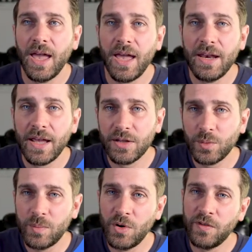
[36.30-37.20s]
And as
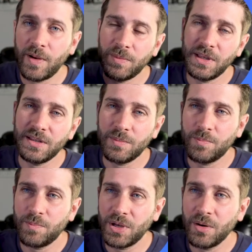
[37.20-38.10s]
we move up this
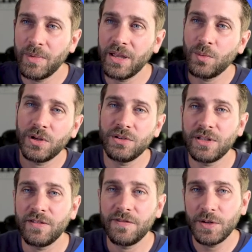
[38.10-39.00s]
pyramid, we're
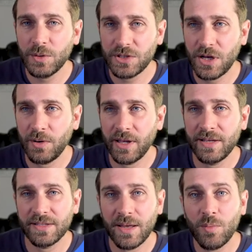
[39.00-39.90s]
using fewer
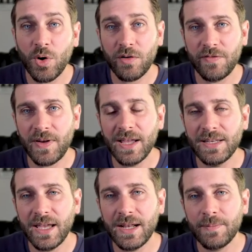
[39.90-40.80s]
tokens and more refined
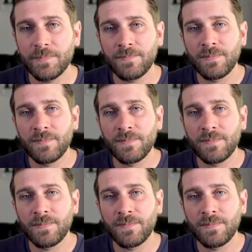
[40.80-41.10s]
data.